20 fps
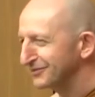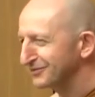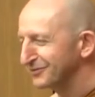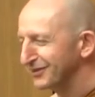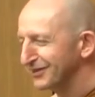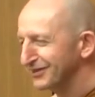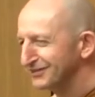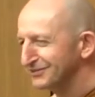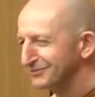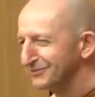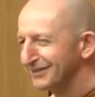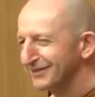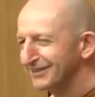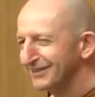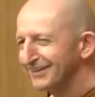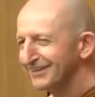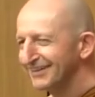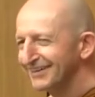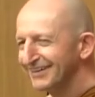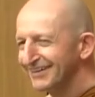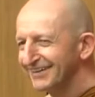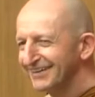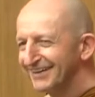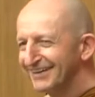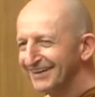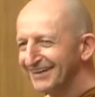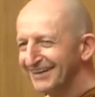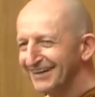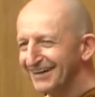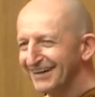as well as many
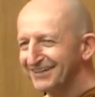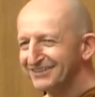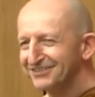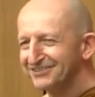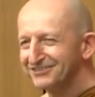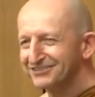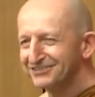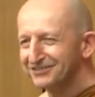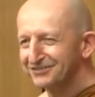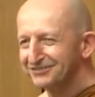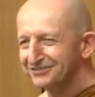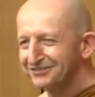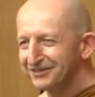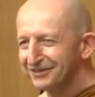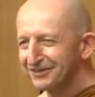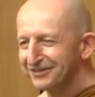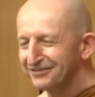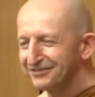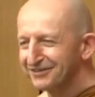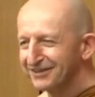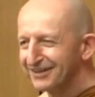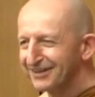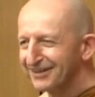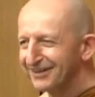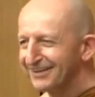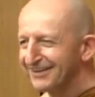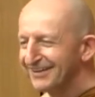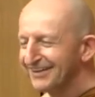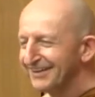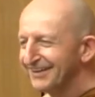uh, hundreds of, of
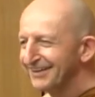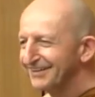uh,